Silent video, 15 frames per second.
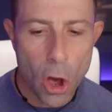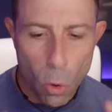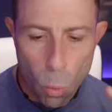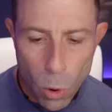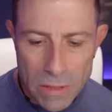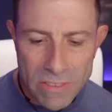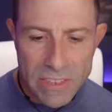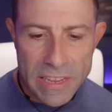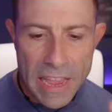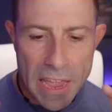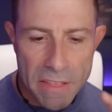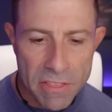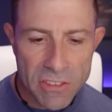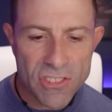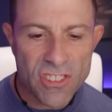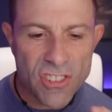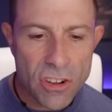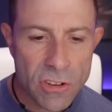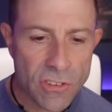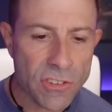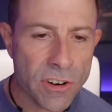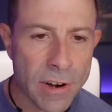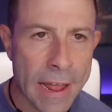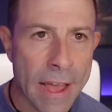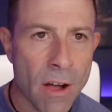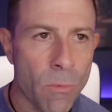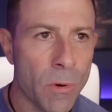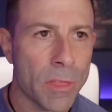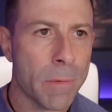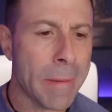Once again, this is going to start
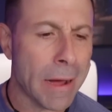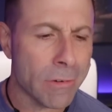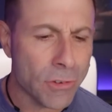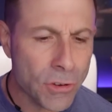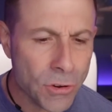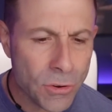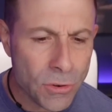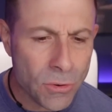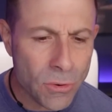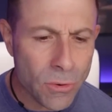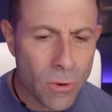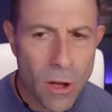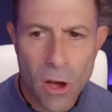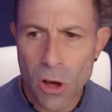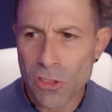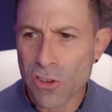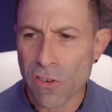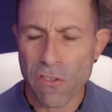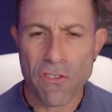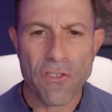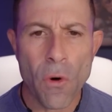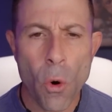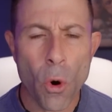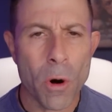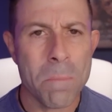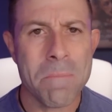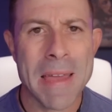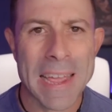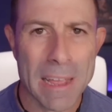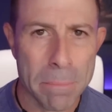out with about two to four
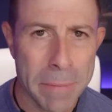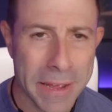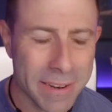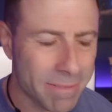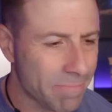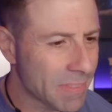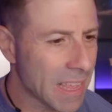megabit